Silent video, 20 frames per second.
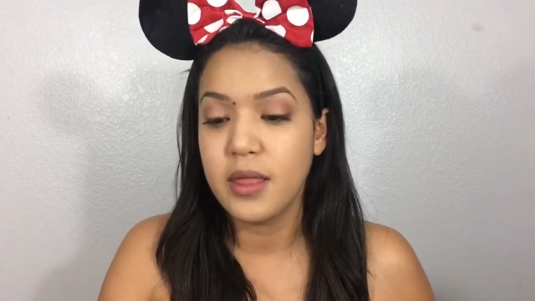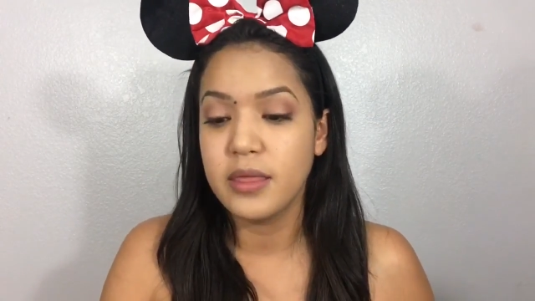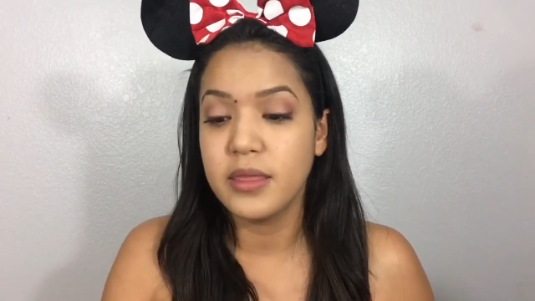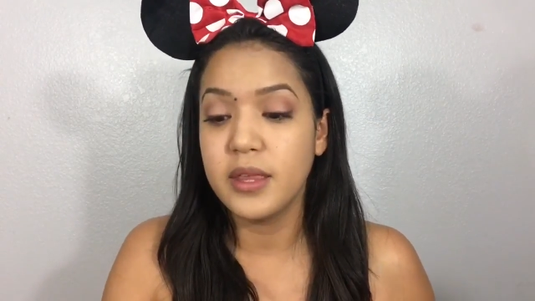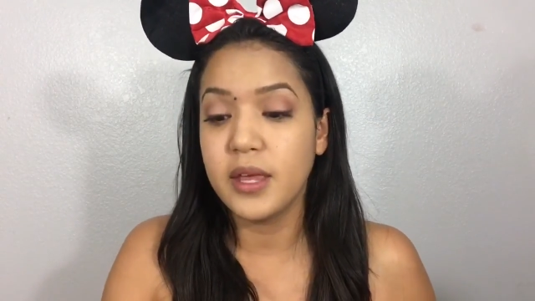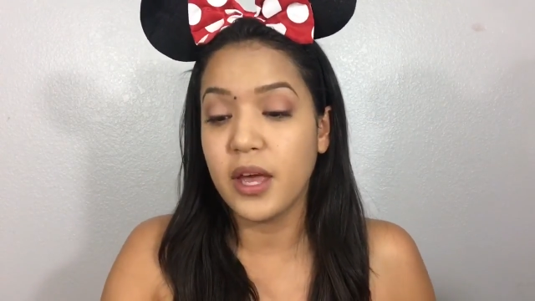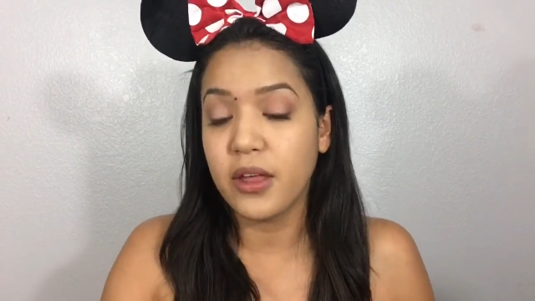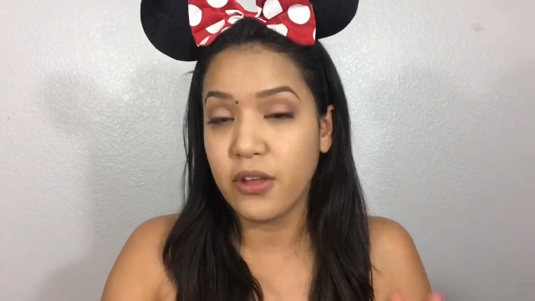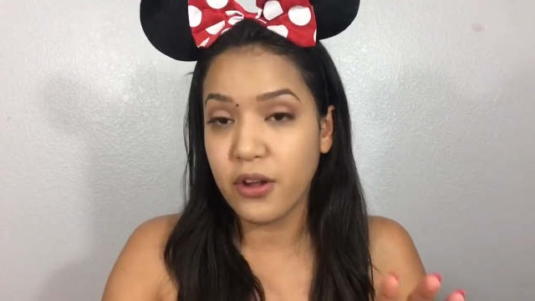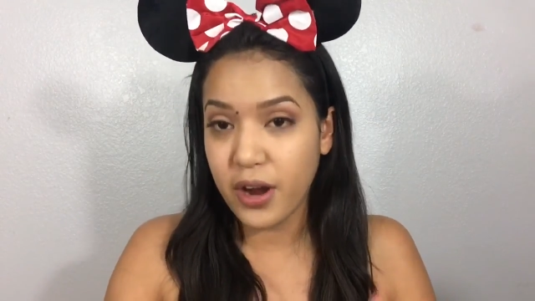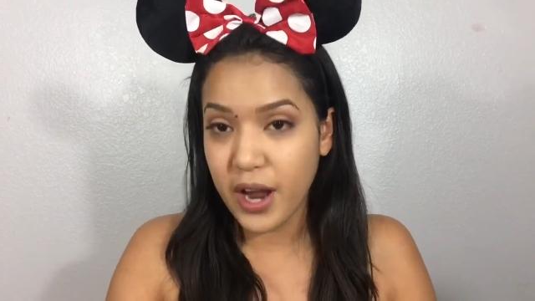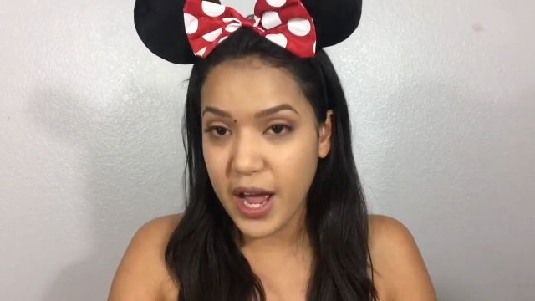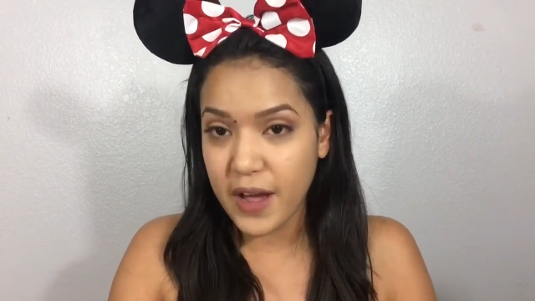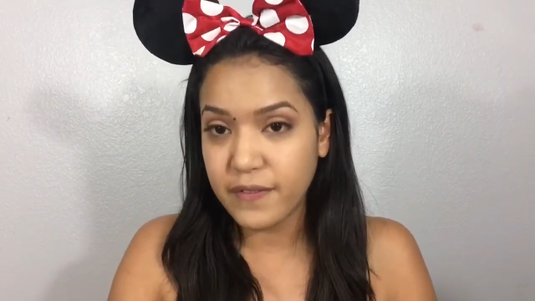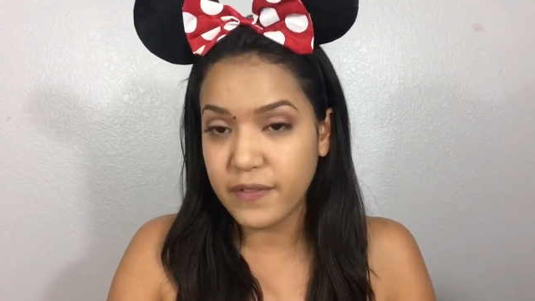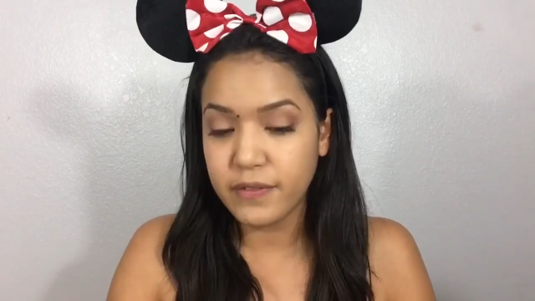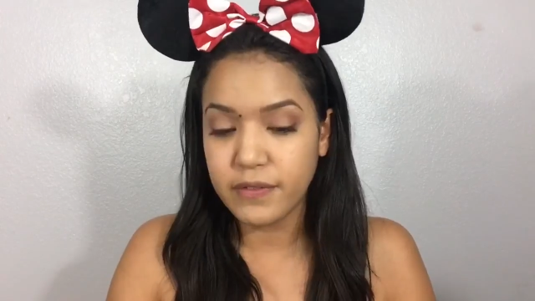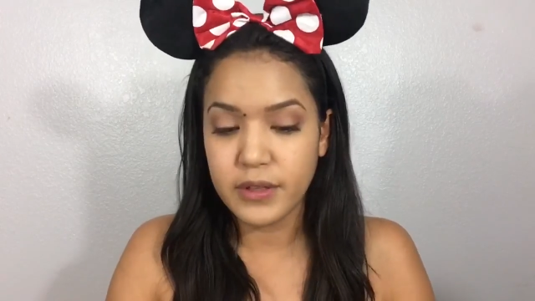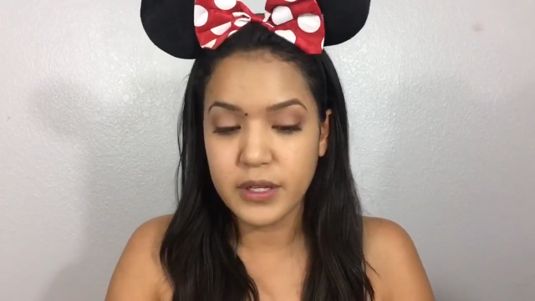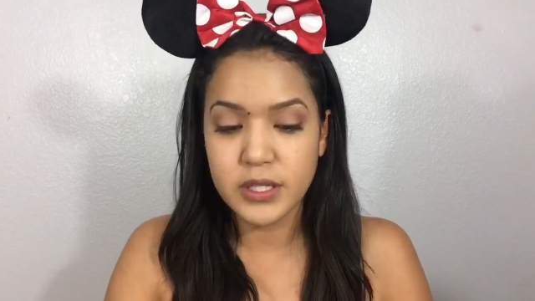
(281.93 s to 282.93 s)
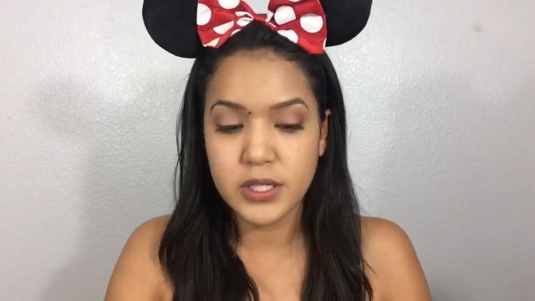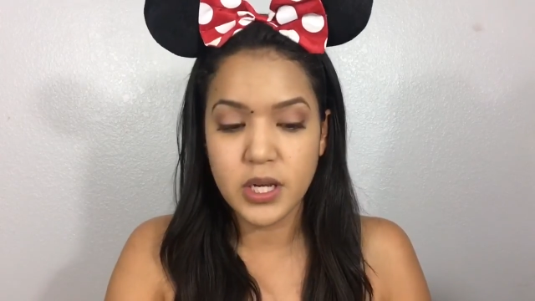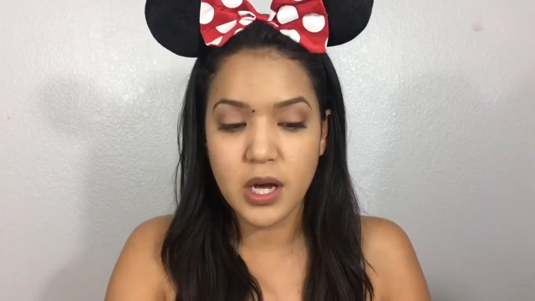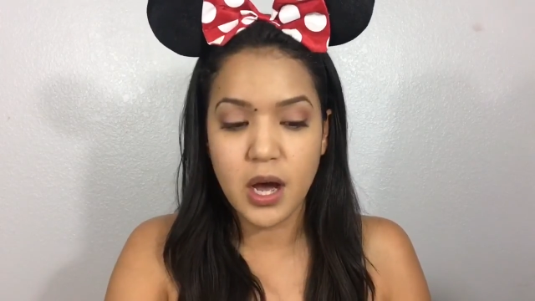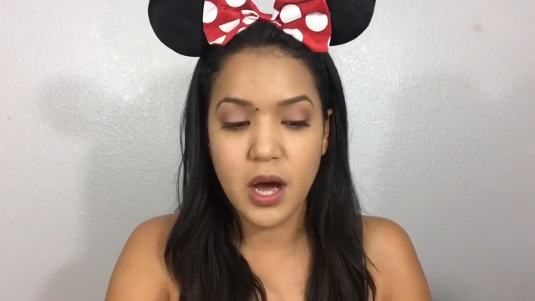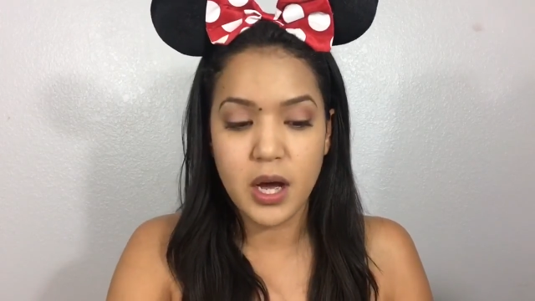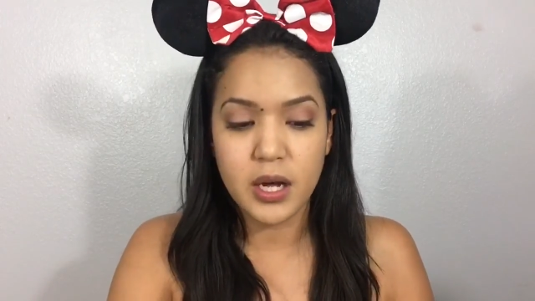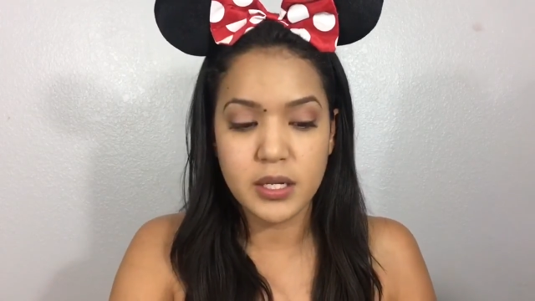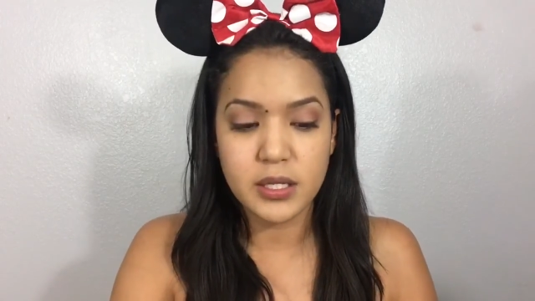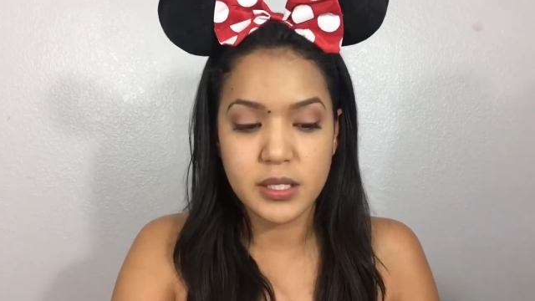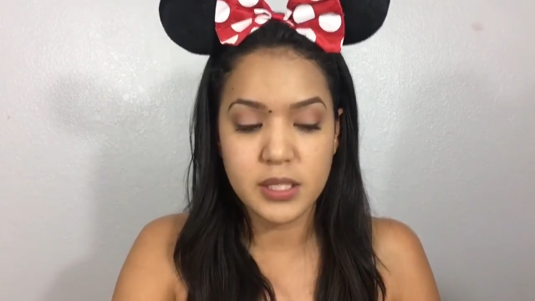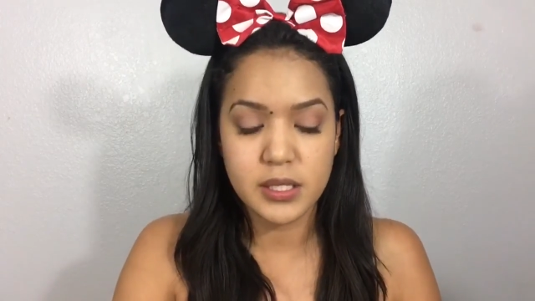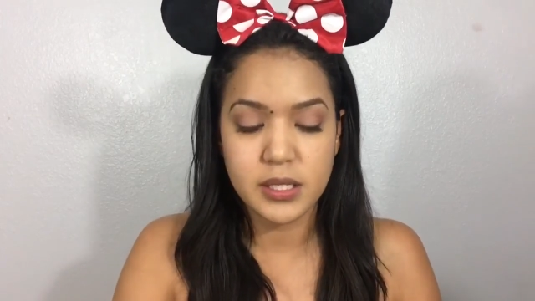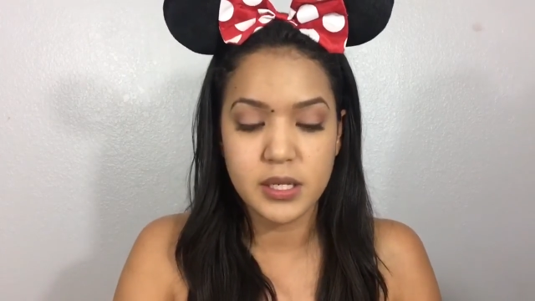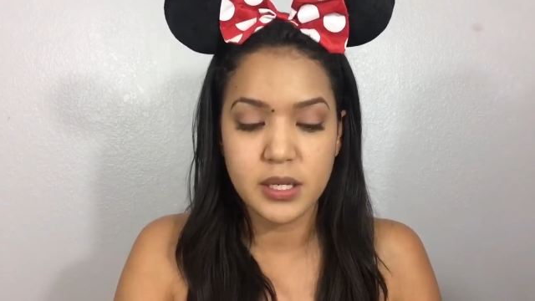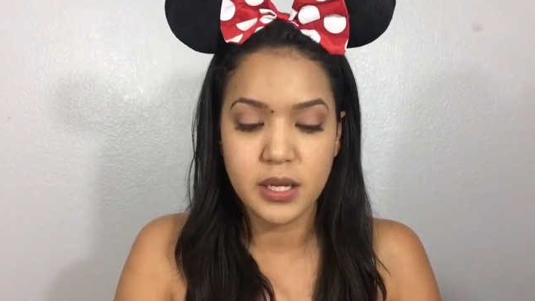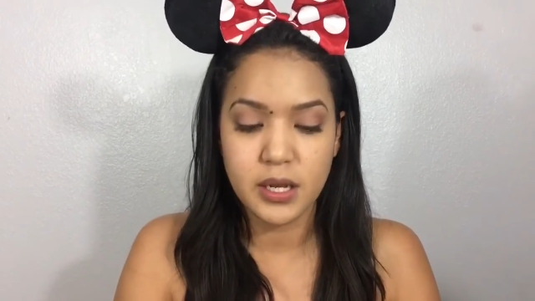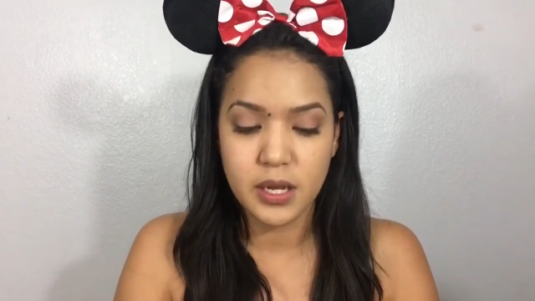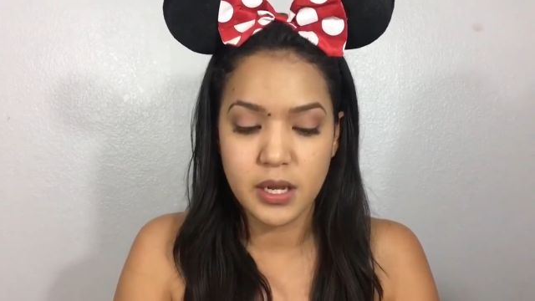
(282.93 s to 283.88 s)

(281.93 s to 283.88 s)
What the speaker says: the other half of the dot